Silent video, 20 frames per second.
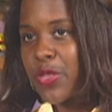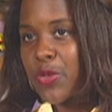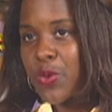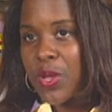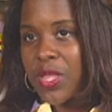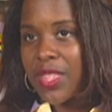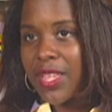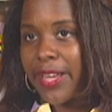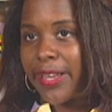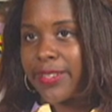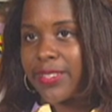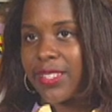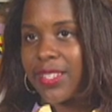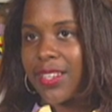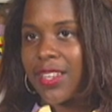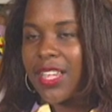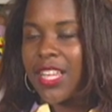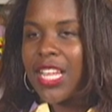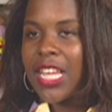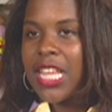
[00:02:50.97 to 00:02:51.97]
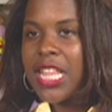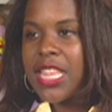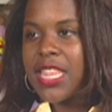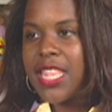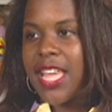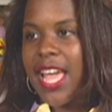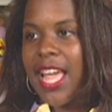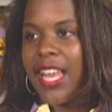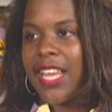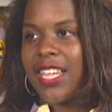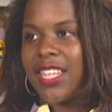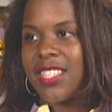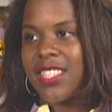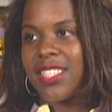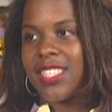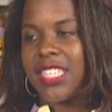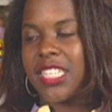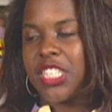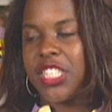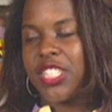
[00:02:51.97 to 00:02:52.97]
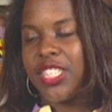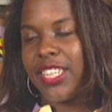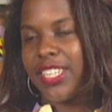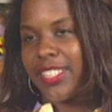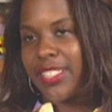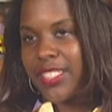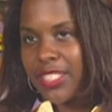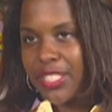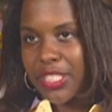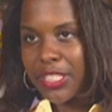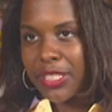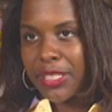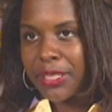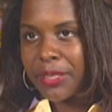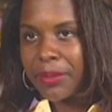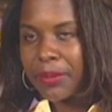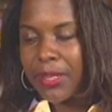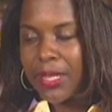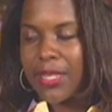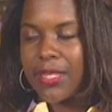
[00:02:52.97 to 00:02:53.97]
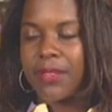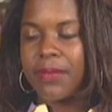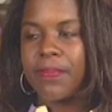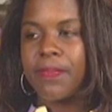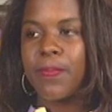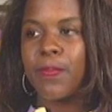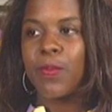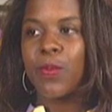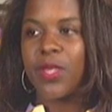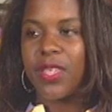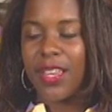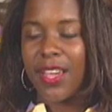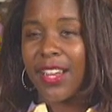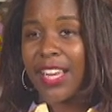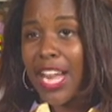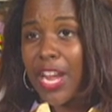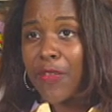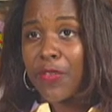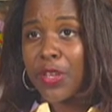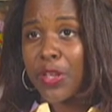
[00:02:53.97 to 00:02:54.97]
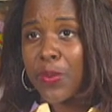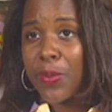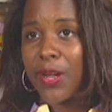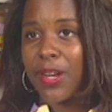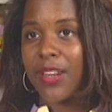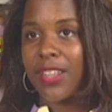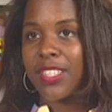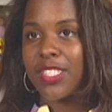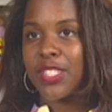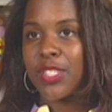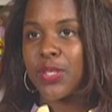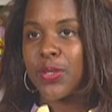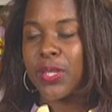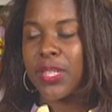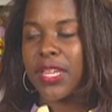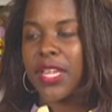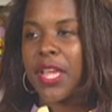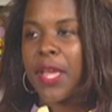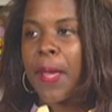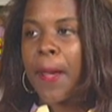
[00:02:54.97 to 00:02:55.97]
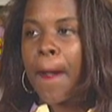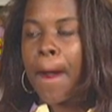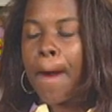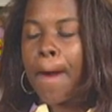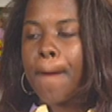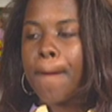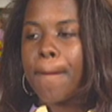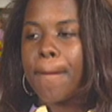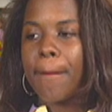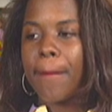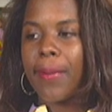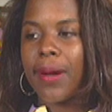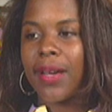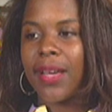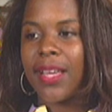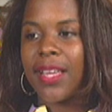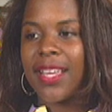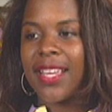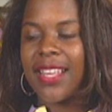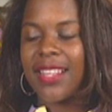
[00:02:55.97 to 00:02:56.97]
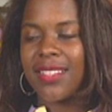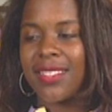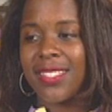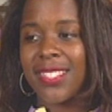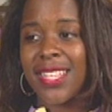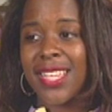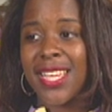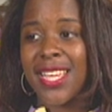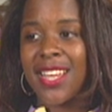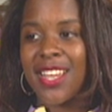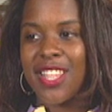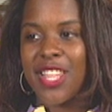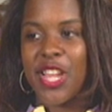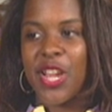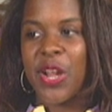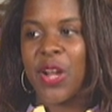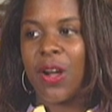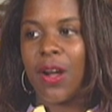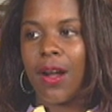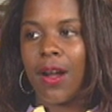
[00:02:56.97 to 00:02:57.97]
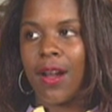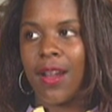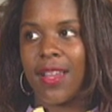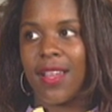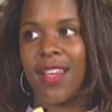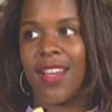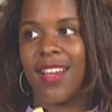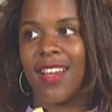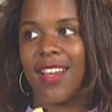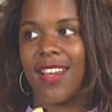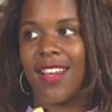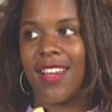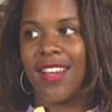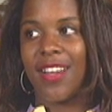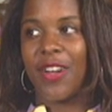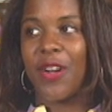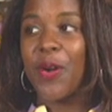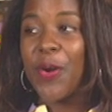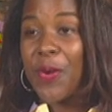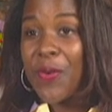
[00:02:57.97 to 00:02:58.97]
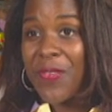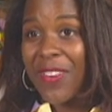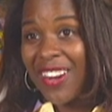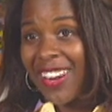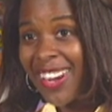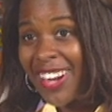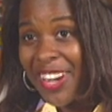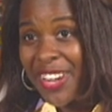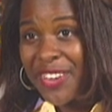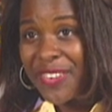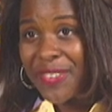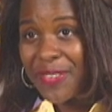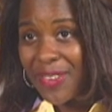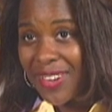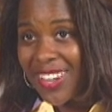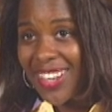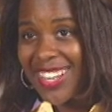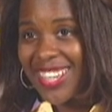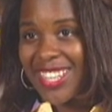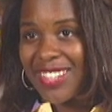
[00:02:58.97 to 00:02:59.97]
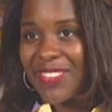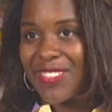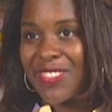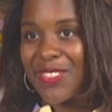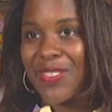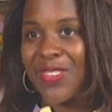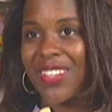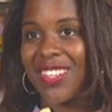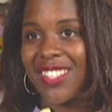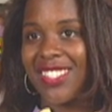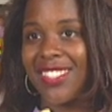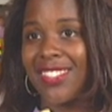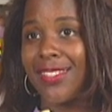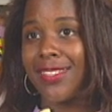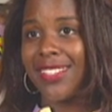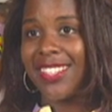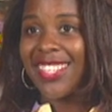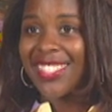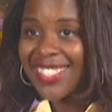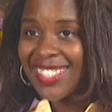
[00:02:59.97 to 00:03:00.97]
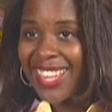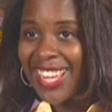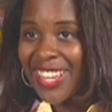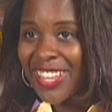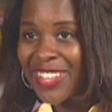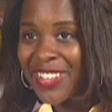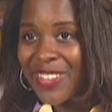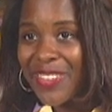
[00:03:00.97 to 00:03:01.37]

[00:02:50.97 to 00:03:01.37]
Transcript: or 3,000 that is an intelligent and young African American student, but instead there are over 100 students just like